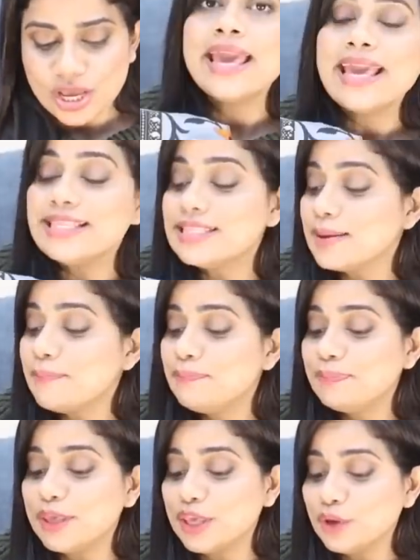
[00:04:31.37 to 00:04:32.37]
It's a
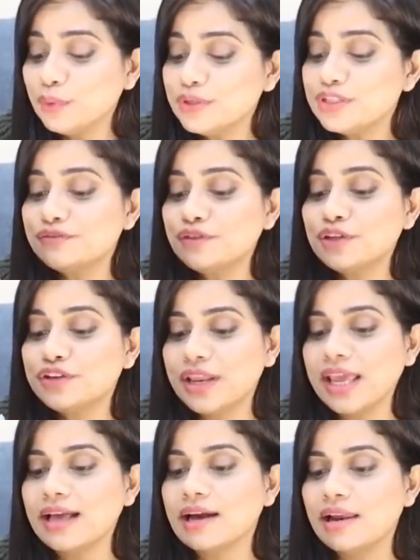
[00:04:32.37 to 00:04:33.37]
beautiful
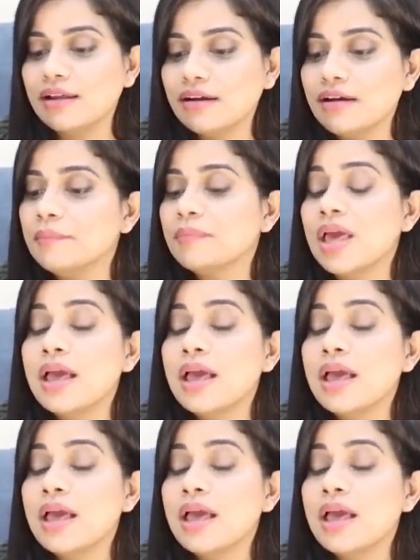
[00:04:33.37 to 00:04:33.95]
grey color,